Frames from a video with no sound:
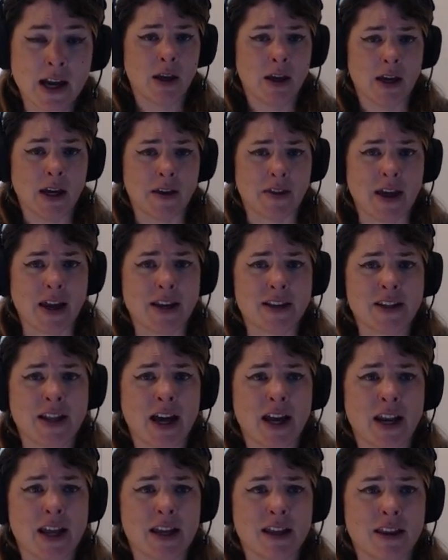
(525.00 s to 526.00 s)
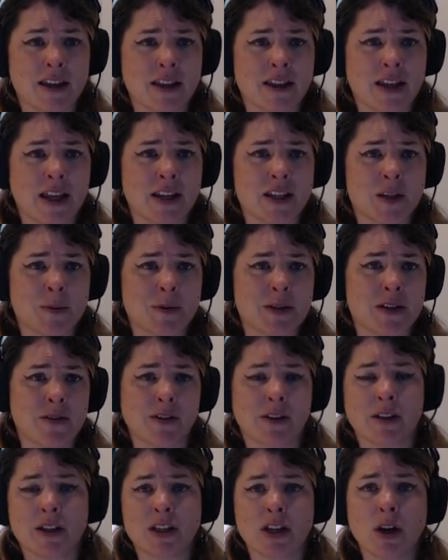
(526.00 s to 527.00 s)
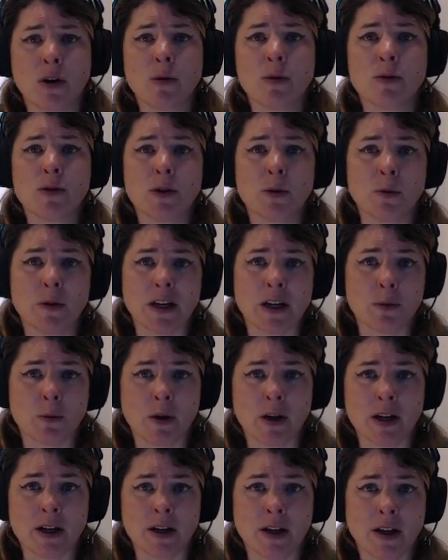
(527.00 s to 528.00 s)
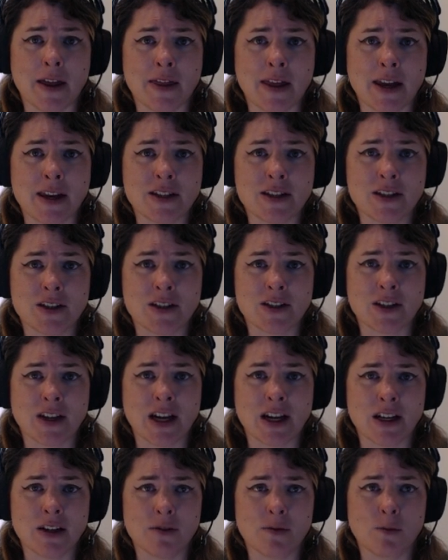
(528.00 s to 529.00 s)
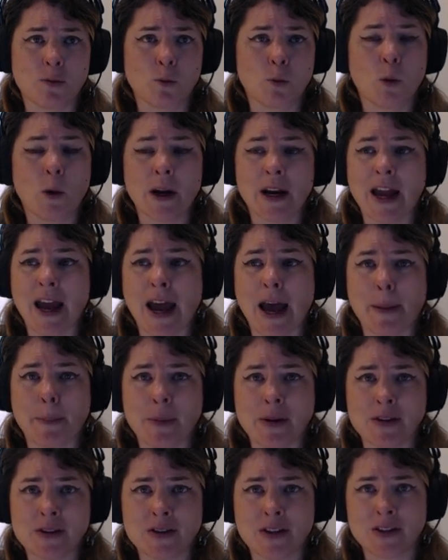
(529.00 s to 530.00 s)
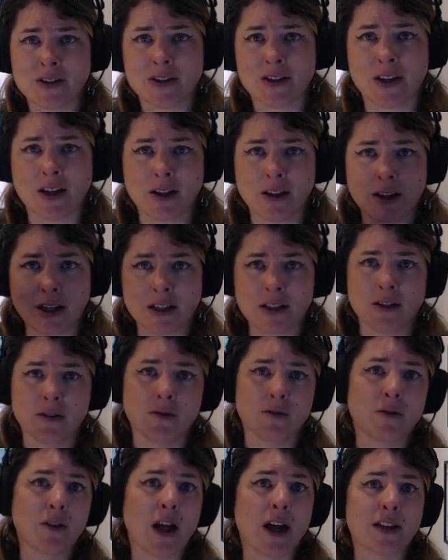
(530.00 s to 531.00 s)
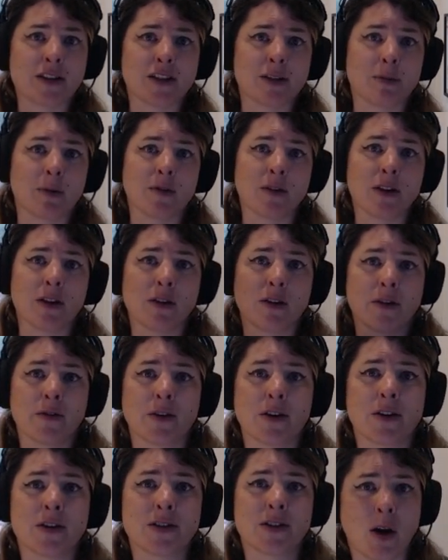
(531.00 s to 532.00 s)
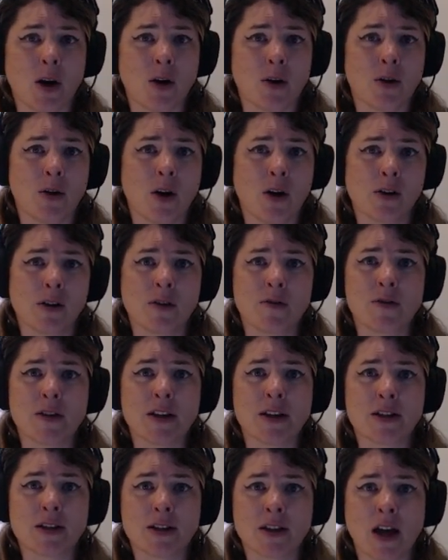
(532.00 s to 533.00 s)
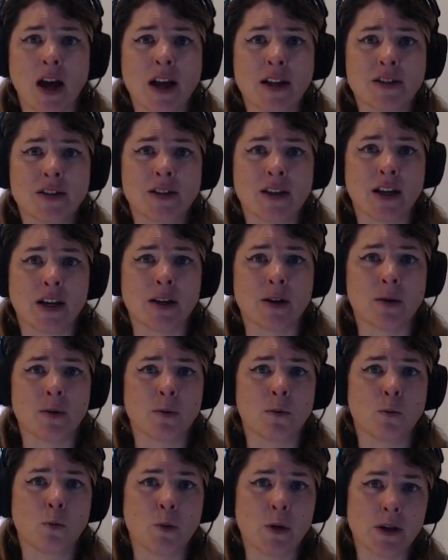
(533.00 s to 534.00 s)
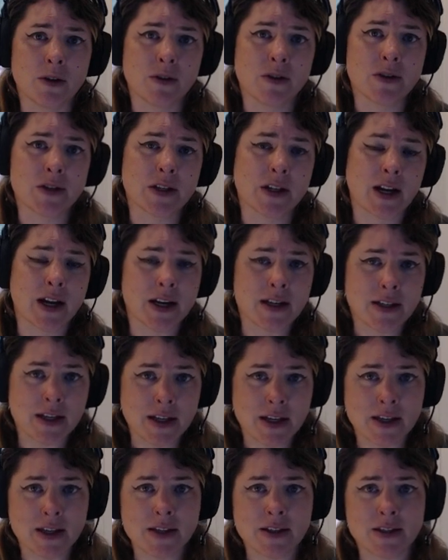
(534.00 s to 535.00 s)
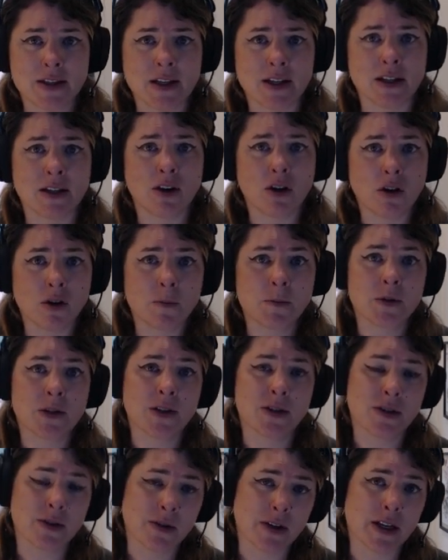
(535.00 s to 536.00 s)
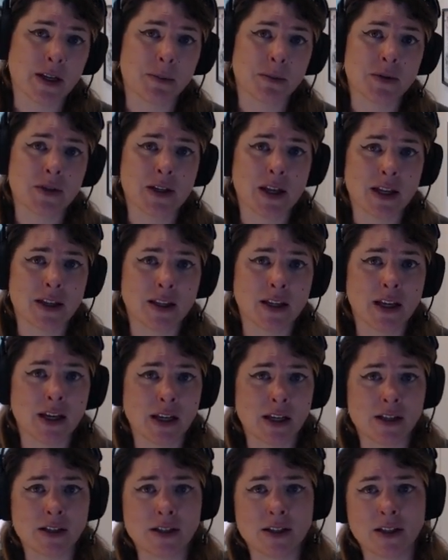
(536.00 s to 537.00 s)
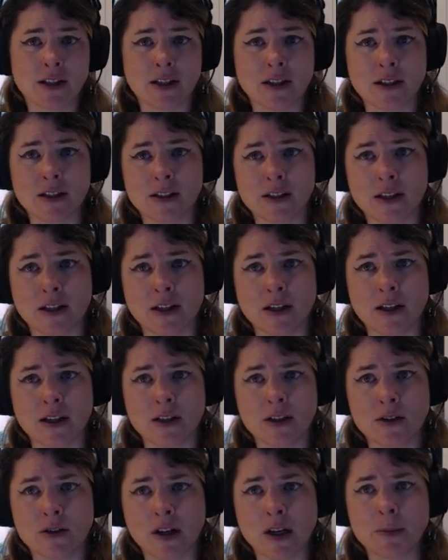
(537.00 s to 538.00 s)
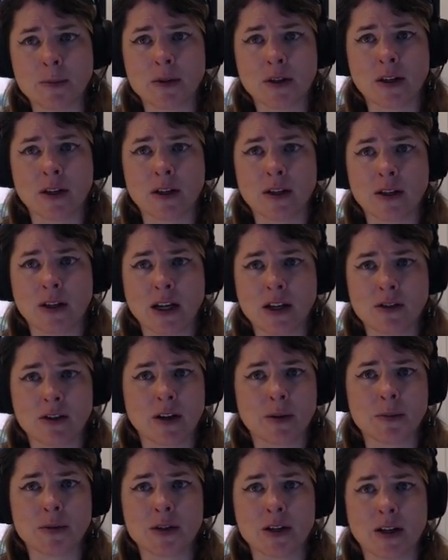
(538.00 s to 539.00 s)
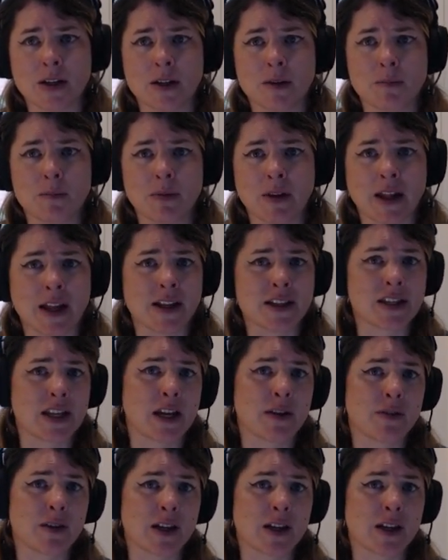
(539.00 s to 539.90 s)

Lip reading: And that is not a thing that is specifically known to anyone. That is just kind of what happens. It's the collective flotsam of the universe. All of these thoughts and wills and ideas and hopes and dreams that get into dreams and daydreams and plans that never